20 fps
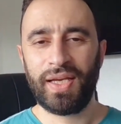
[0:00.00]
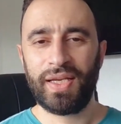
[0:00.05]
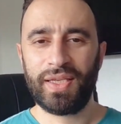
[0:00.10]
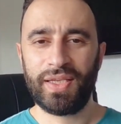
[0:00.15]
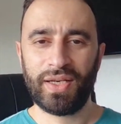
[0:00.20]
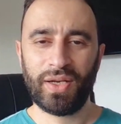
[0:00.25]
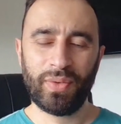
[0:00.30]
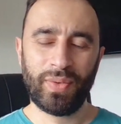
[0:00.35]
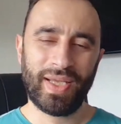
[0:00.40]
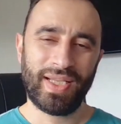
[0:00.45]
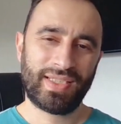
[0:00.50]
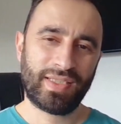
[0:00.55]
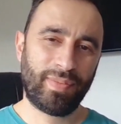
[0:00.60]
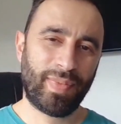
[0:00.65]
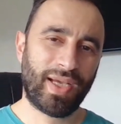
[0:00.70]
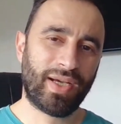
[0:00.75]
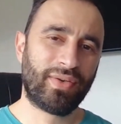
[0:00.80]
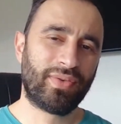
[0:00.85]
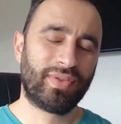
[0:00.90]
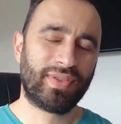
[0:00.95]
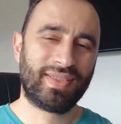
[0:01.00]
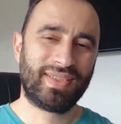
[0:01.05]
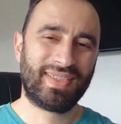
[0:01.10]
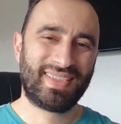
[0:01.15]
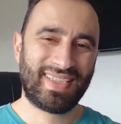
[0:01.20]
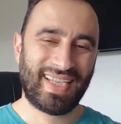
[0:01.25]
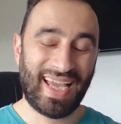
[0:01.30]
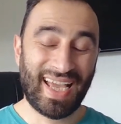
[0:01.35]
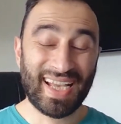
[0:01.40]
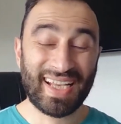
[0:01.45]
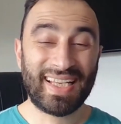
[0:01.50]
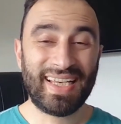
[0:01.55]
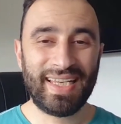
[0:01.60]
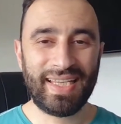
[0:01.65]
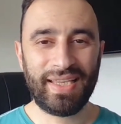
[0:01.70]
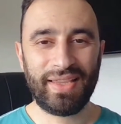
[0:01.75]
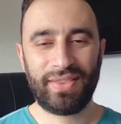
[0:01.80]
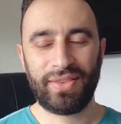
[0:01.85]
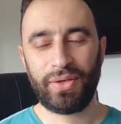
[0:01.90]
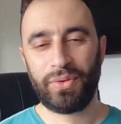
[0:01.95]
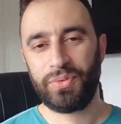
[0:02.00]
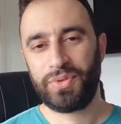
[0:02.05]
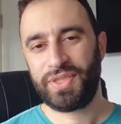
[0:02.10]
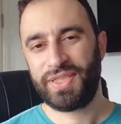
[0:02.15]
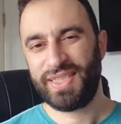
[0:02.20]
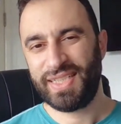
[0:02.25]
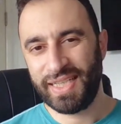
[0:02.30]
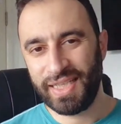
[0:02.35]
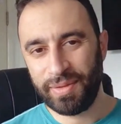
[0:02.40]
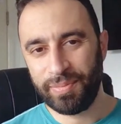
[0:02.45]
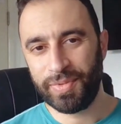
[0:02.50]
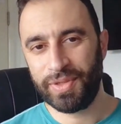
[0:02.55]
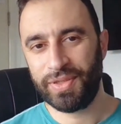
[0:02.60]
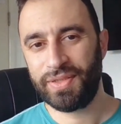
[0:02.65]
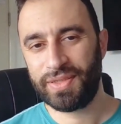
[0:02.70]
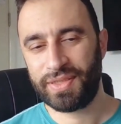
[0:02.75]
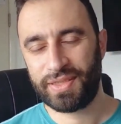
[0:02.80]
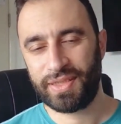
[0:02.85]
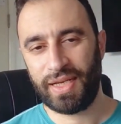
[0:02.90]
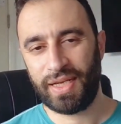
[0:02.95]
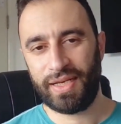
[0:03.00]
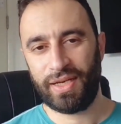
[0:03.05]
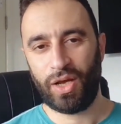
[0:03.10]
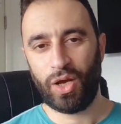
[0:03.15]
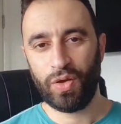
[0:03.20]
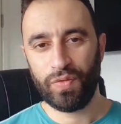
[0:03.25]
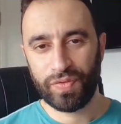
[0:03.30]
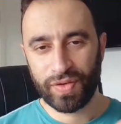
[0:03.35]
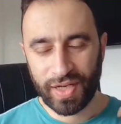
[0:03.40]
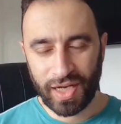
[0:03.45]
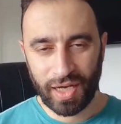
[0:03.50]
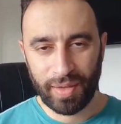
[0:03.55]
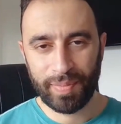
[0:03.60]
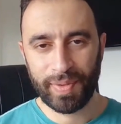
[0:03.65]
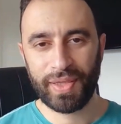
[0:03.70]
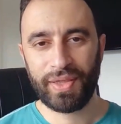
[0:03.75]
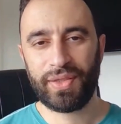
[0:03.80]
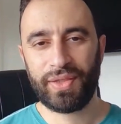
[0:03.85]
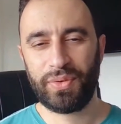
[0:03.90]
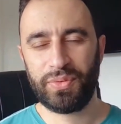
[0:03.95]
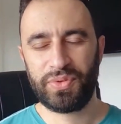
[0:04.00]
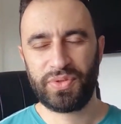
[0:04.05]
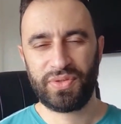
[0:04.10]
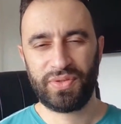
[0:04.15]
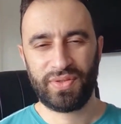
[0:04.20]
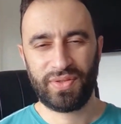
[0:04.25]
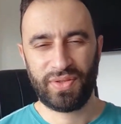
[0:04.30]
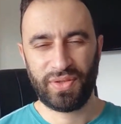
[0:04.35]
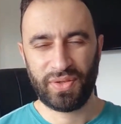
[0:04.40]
You know, it's about tackling those demons and overcoming those